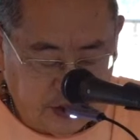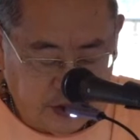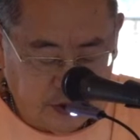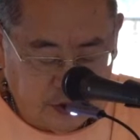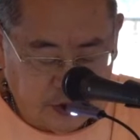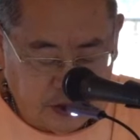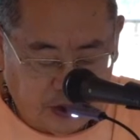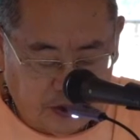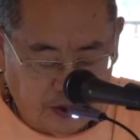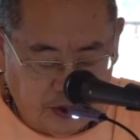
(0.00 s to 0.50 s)
due
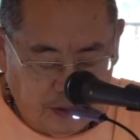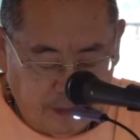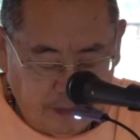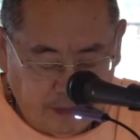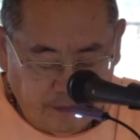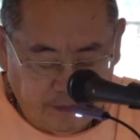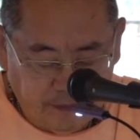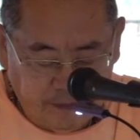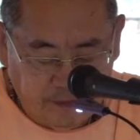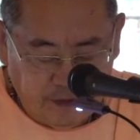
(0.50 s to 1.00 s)
to our
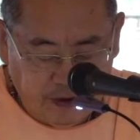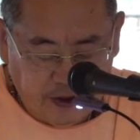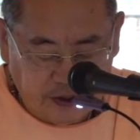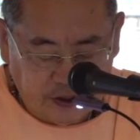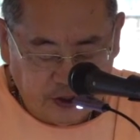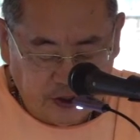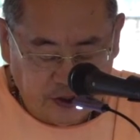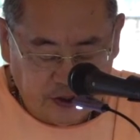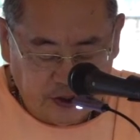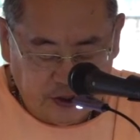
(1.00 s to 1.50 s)

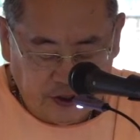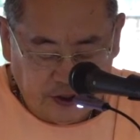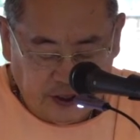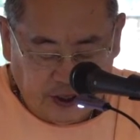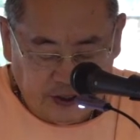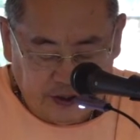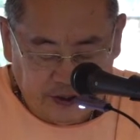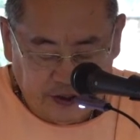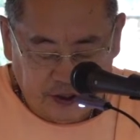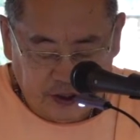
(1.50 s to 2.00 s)
imperfection and
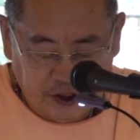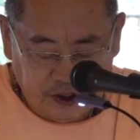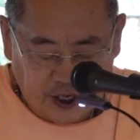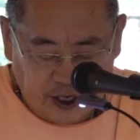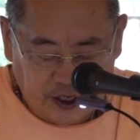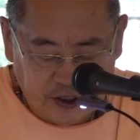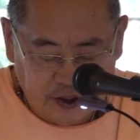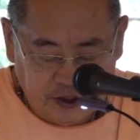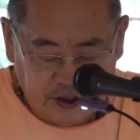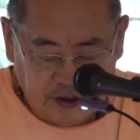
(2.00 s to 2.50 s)
not the
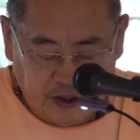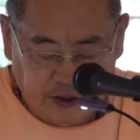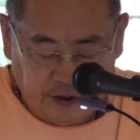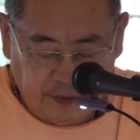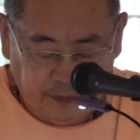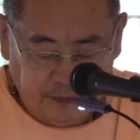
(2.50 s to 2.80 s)
Shastra.